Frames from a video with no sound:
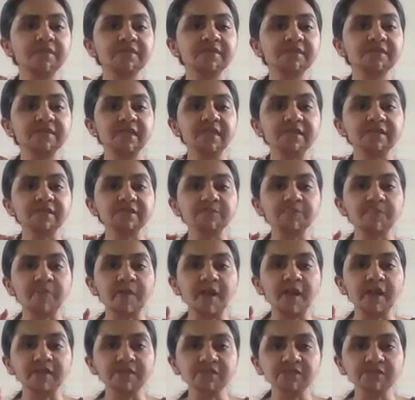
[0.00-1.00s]
means
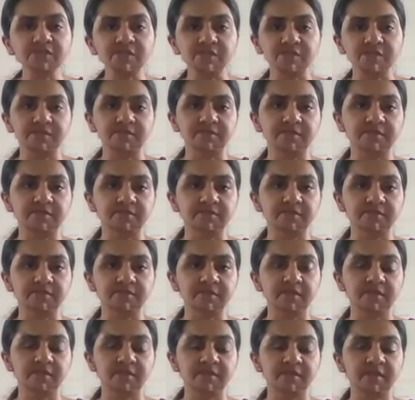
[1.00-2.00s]
expansion.
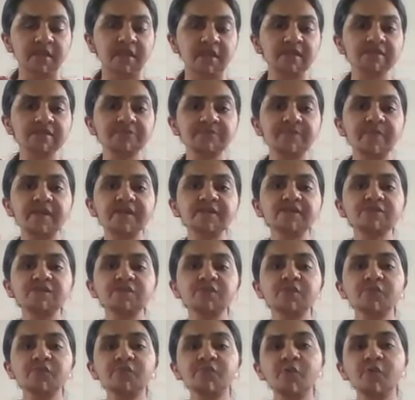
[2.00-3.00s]

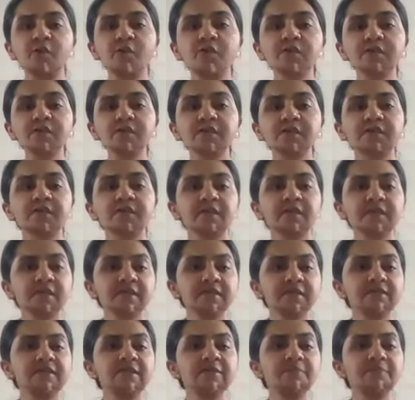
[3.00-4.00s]
Expansion of what?
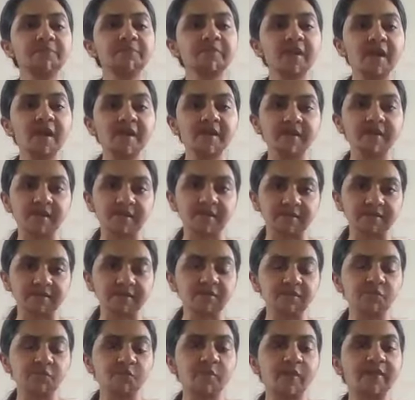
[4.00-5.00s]
The prana,
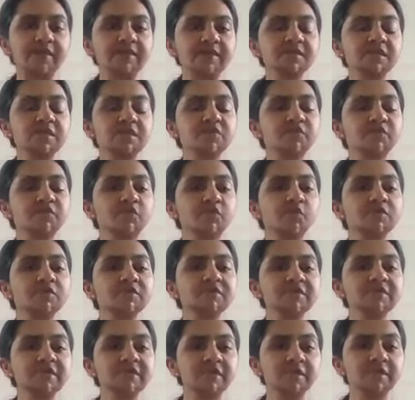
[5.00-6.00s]
the vital
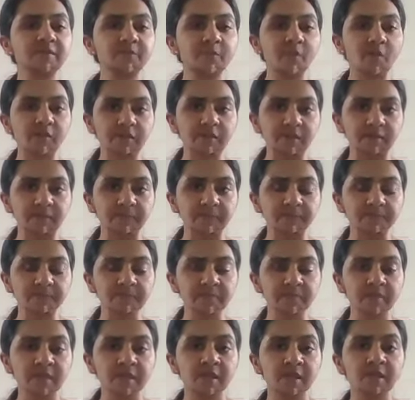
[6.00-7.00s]
force in the body.
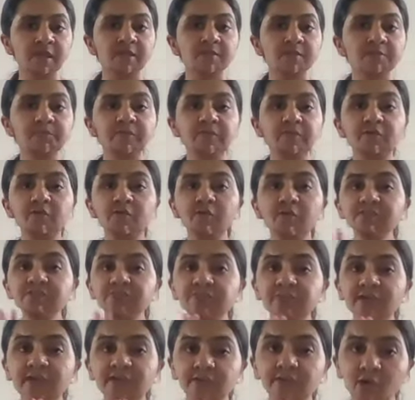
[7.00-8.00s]

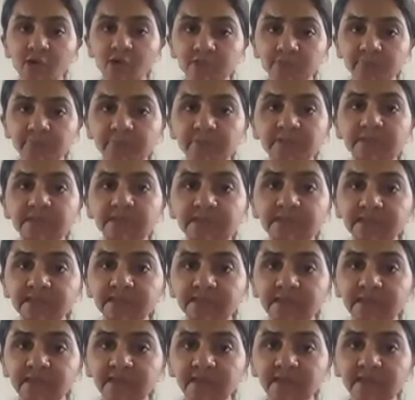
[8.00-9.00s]
Because we are not
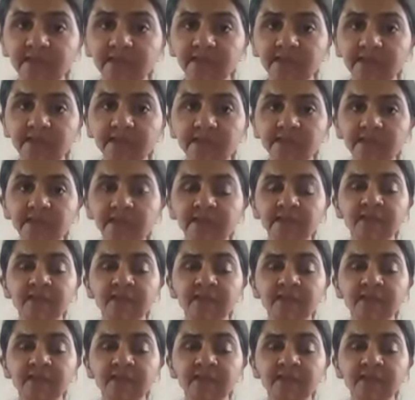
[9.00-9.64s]
breathing correctly,